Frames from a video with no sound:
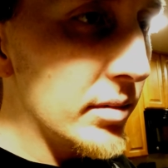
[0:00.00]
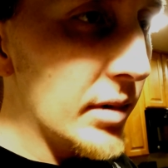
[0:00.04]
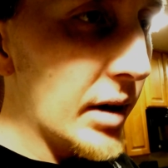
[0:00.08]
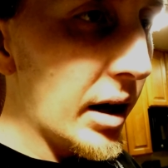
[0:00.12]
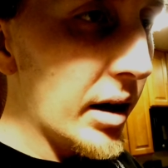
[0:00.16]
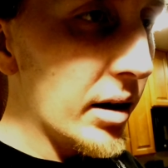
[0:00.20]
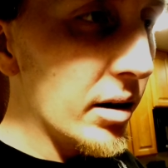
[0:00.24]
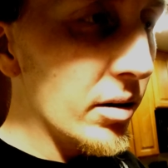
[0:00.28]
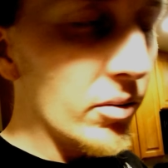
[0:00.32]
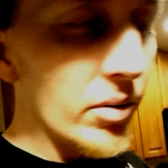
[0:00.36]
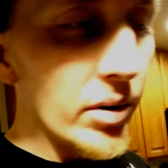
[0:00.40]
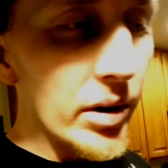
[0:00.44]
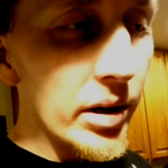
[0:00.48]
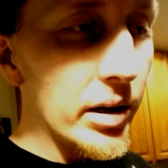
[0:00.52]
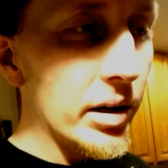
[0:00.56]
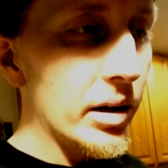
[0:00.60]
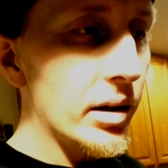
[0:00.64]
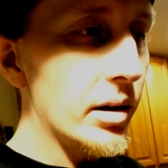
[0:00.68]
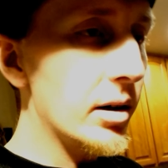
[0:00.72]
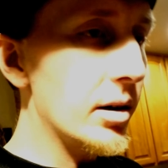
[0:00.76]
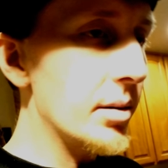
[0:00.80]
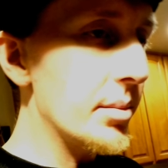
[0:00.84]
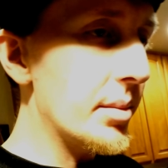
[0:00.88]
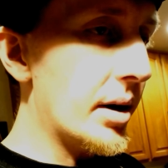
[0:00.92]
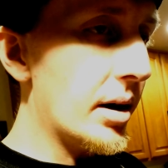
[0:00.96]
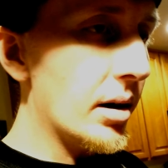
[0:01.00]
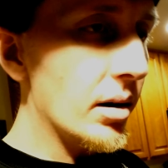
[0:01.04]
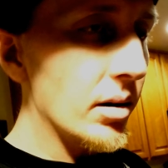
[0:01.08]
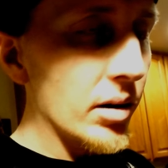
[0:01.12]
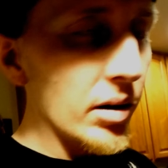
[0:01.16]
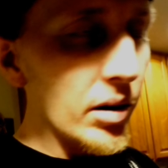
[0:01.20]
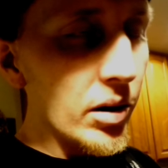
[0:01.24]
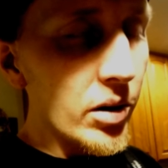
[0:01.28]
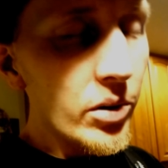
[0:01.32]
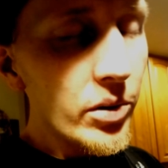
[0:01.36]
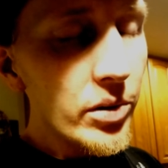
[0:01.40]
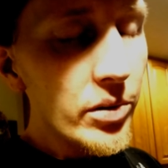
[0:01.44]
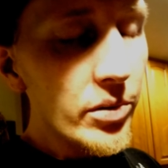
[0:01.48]
don't want to hear about
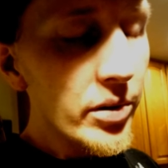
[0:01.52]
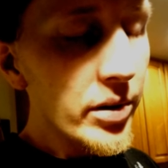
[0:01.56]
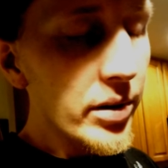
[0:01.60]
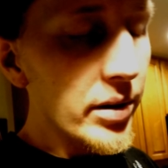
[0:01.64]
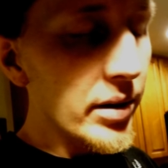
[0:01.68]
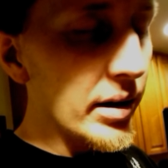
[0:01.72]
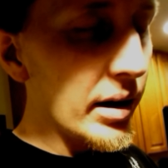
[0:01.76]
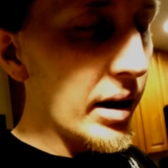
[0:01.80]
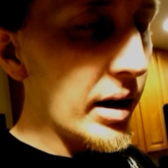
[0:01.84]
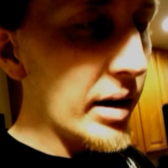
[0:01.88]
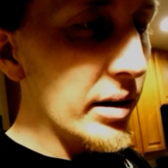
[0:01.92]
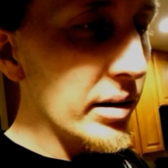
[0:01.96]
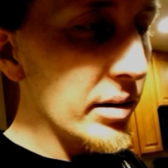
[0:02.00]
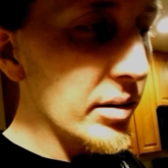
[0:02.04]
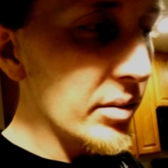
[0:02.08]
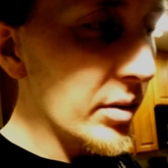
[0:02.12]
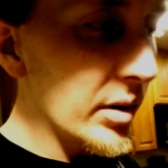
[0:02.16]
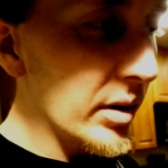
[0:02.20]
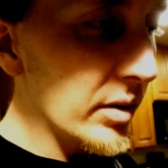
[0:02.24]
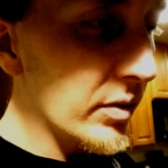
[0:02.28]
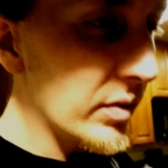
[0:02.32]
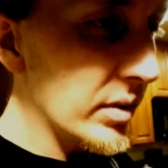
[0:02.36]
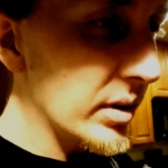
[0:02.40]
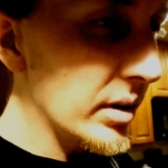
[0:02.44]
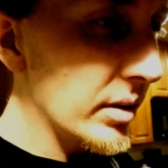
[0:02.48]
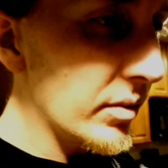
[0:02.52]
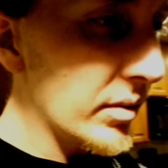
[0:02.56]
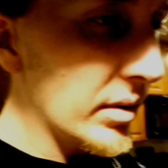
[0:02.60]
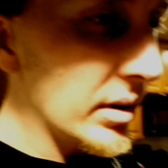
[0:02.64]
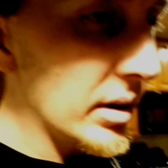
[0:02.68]
go with the 8350,